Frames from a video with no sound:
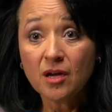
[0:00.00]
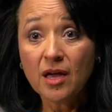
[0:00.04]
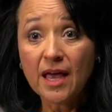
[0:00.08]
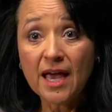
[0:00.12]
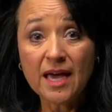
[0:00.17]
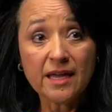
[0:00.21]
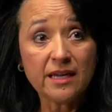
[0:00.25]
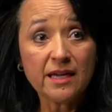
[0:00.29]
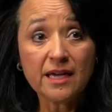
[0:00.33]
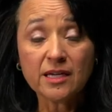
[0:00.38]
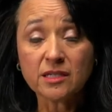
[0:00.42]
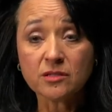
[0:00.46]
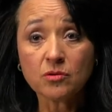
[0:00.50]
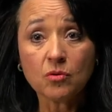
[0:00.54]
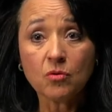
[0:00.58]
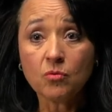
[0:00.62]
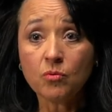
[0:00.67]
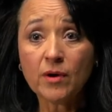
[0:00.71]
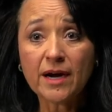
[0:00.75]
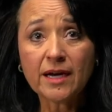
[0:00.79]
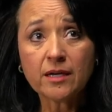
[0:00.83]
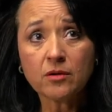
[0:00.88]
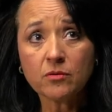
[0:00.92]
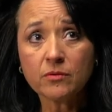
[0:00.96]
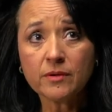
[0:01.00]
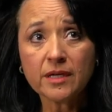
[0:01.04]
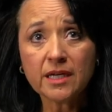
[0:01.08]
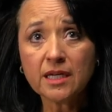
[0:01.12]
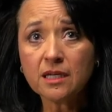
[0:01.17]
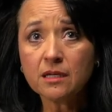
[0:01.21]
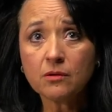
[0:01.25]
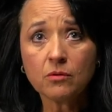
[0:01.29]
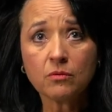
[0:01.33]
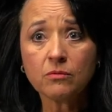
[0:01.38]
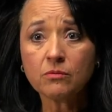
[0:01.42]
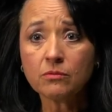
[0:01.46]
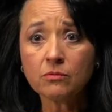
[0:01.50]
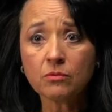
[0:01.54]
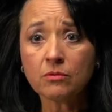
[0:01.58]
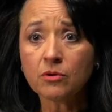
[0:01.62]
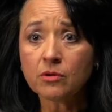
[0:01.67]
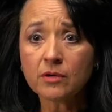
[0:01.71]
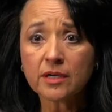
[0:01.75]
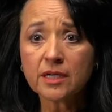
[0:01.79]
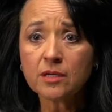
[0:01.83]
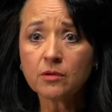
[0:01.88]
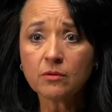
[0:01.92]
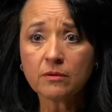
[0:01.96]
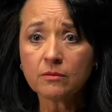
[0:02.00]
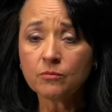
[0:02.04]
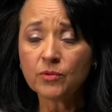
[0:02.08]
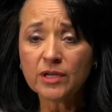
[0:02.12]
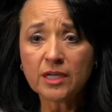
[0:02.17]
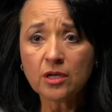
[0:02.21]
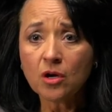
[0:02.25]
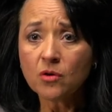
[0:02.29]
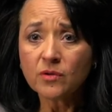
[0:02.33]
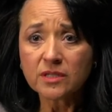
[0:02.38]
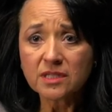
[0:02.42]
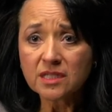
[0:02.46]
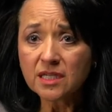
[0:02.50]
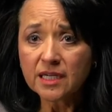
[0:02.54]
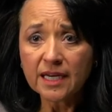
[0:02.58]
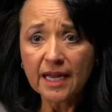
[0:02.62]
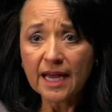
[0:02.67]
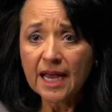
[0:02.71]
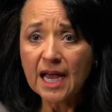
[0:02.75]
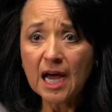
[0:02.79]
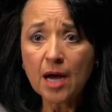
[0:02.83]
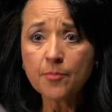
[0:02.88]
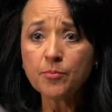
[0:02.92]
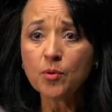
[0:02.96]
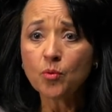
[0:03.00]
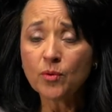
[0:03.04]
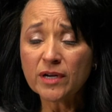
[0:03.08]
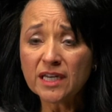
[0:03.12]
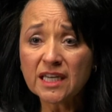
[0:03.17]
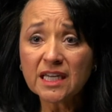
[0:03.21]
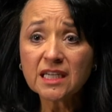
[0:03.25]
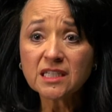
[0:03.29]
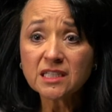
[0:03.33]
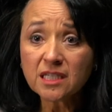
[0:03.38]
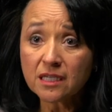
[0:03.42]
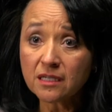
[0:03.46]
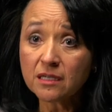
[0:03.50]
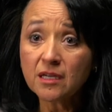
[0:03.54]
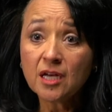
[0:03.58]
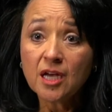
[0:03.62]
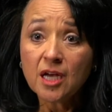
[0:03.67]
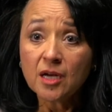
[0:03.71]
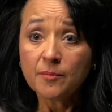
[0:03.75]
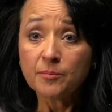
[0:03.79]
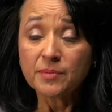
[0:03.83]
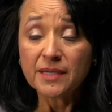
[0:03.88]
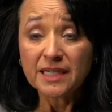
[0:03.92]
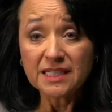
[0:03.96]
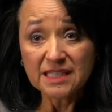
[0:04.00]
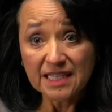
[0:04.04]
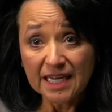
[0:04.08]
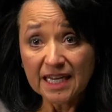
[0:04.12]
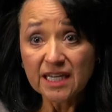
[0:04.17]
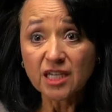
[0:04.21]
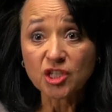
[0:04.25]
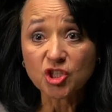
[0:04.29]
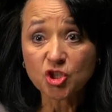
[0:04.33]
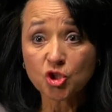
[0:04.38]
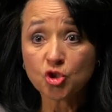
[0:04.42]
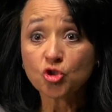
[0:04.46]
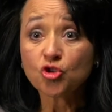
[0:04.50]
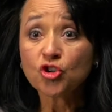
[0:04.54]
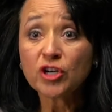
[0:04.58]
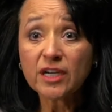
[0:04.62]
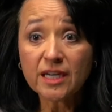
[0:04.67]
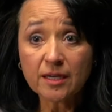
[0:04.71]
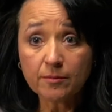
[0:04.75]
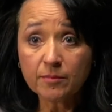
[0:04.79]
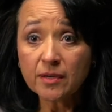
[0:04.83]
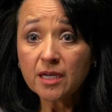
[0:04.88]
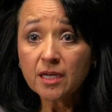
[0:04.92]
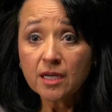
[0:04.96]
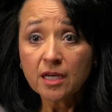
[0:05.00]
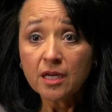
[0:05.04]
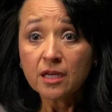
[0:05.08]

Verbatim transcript: And, and why do we worry. We know it's going to happen. We need to be to get extreme.